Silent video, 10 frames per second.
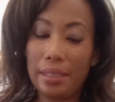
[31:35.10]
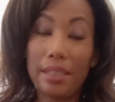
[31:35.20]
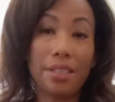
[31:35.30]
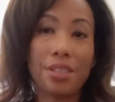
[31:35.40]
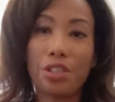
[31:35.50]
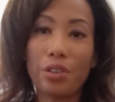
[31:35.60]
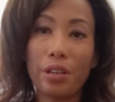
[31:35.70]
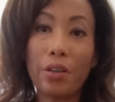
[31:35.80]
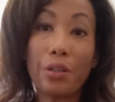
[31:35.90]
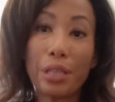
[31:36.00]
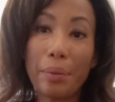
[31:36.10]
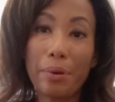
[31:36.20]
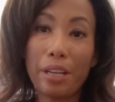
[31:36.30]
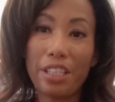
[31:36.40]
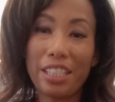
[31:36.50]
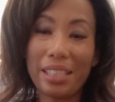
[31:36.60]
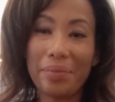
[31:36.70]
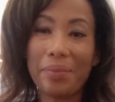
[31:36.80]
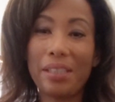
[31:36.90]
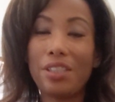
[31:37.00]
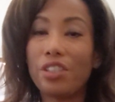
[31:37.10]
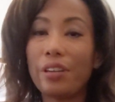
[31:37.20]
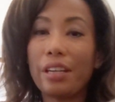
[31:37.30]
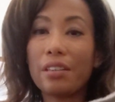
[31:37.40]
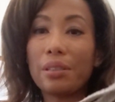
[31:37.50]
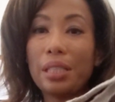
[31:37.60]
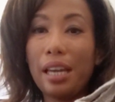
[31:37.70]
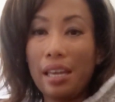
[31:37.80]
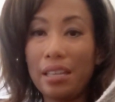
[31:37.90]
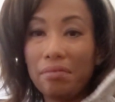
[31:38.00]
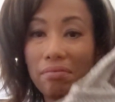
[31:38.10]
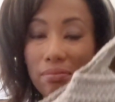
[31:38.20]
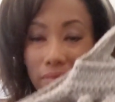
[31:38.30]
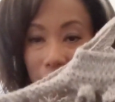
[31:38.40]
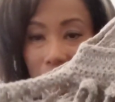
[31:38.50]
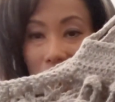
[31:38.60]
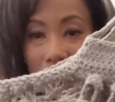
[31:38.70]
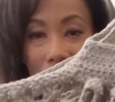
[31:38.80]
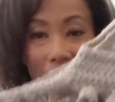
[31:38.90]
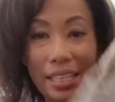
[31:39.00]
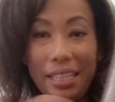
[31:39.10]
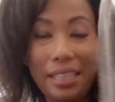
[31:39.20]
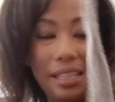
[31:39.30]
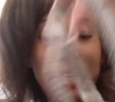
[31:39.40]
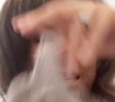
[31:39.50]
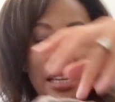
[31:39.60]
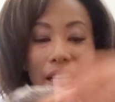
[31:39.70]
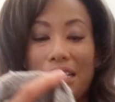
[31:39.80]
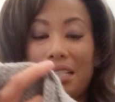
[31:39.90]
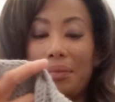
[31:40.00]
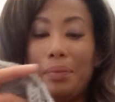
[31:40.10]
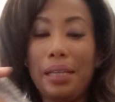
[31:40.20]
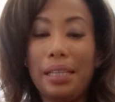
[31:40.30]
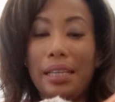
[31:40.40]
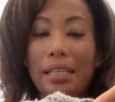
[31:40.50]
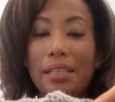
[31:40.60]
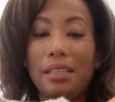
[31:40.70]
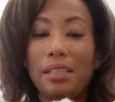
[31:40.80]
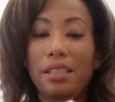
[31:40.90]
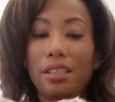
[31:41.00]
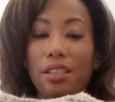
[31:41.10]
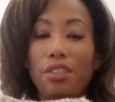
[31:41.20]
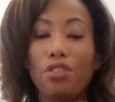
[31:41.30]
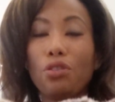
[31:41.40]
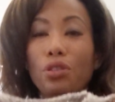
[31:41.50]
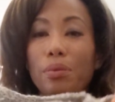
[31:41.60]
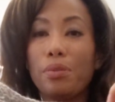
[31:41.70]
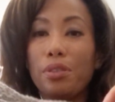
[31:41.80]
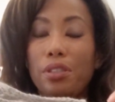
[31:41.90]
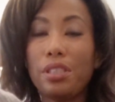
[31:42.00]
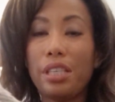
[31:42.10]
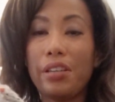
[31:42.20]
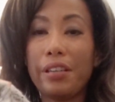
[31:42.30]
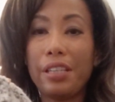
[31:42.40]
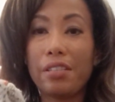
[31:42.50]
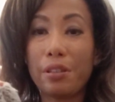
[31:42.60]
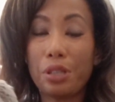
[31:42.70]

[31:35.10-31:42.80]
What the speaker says: it's a crochet project, and it's straight crocheting, right? And then you do some decreased